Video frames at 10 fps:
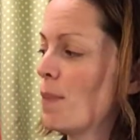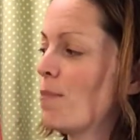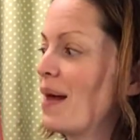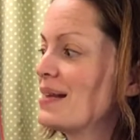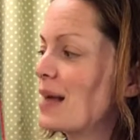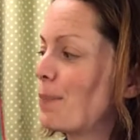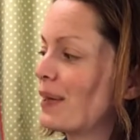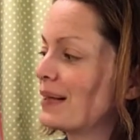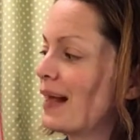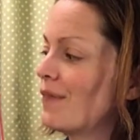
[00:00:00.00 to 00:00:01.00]
Bent up
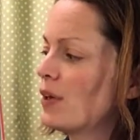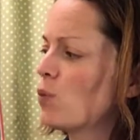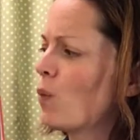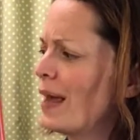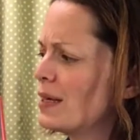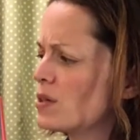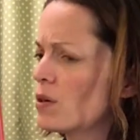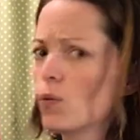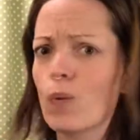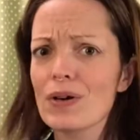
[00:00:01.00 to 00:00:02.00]
eleven, wait,
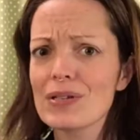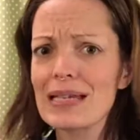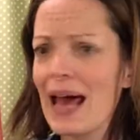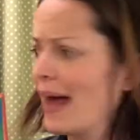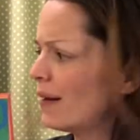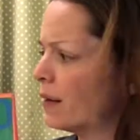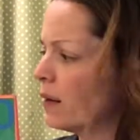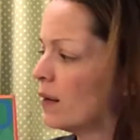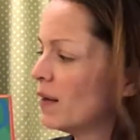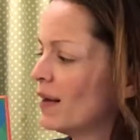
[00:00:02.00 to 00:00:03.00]
where's ten?
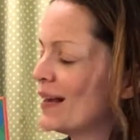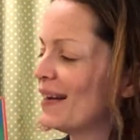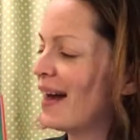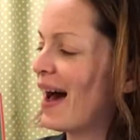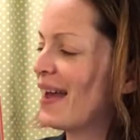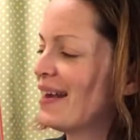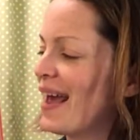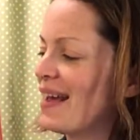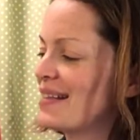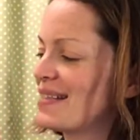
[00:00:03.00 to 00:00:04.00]
Nine,
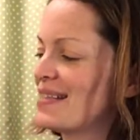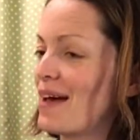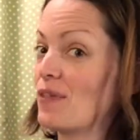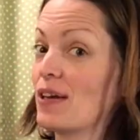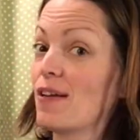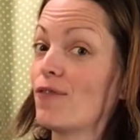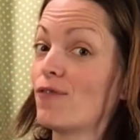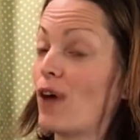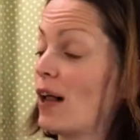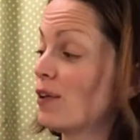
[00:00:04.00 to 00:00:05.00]
eight, seven,
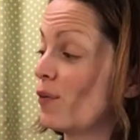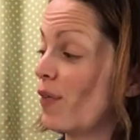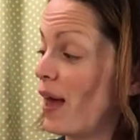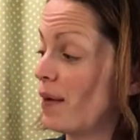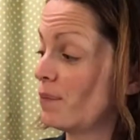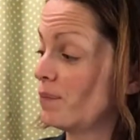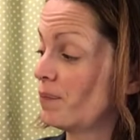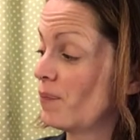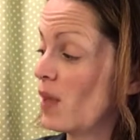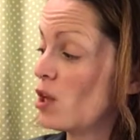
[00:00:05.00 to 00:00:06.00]
follow then.
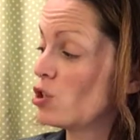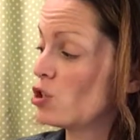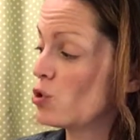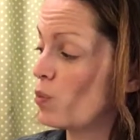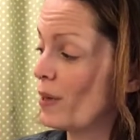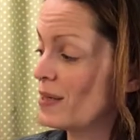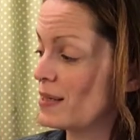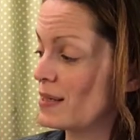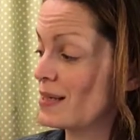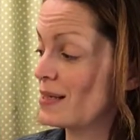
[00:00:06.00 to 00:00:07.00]

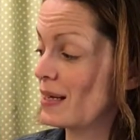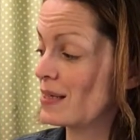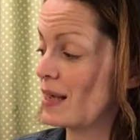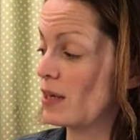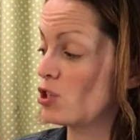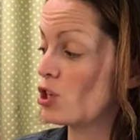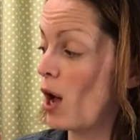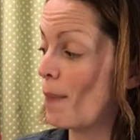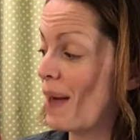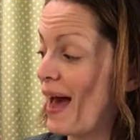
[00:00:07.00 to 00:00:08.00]
Twisted six and
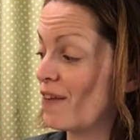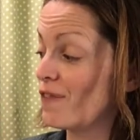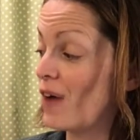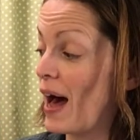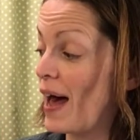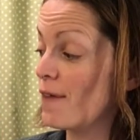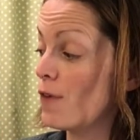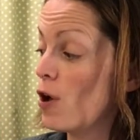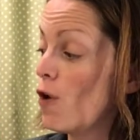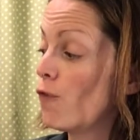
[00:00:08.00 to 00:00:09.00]
top hat five.
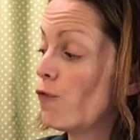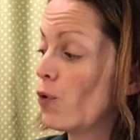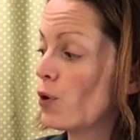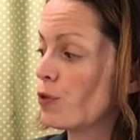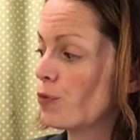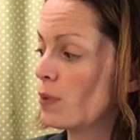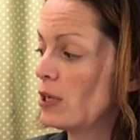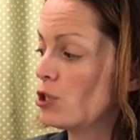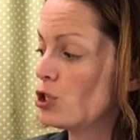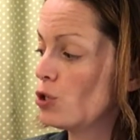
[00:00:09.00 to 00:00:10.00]
Four,
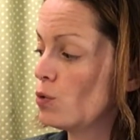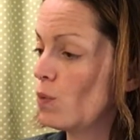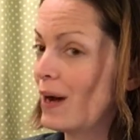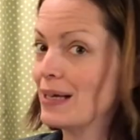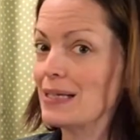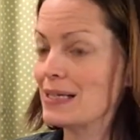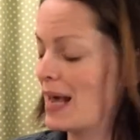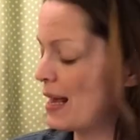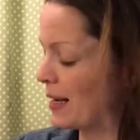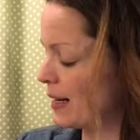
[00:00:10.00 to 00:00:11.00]
1,
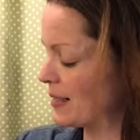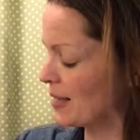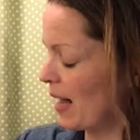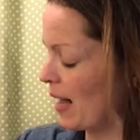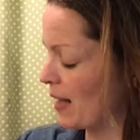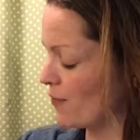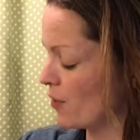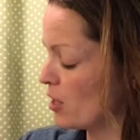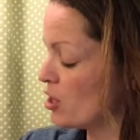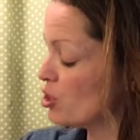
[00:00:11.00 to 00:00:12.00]
take a dive.
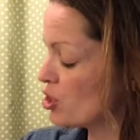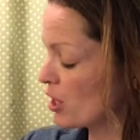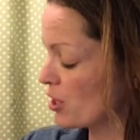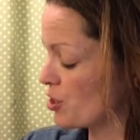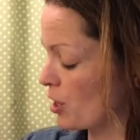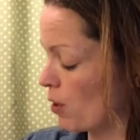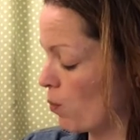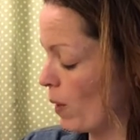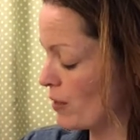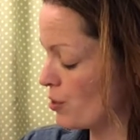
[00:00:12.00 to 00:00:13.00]
Chicka chicka
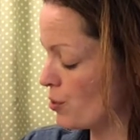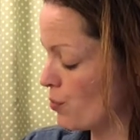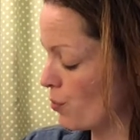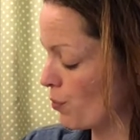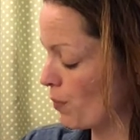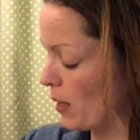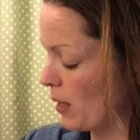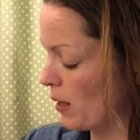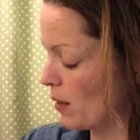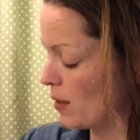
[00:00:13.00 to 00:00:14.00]
one, two,
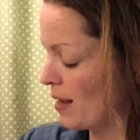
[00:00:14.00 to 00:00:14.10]
three.